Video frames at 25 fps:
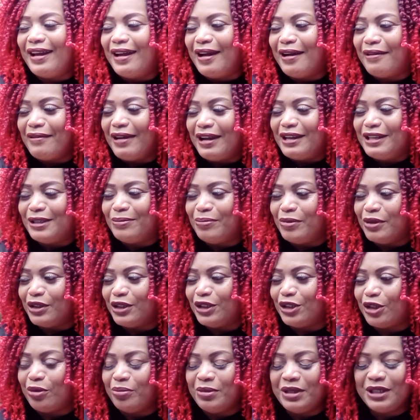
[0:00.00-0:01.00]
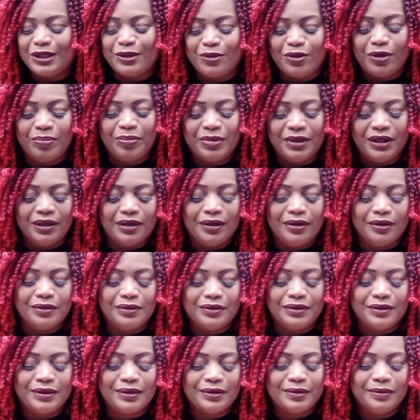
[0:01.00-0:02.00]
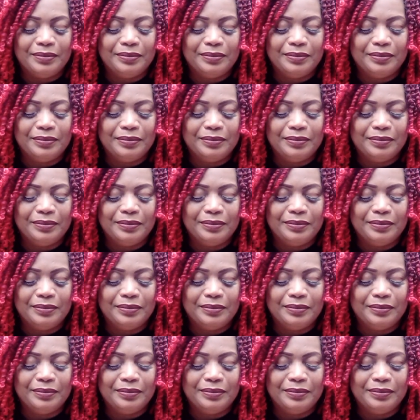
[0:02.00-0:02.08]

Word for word: all right, Spirit, show me Scorpios.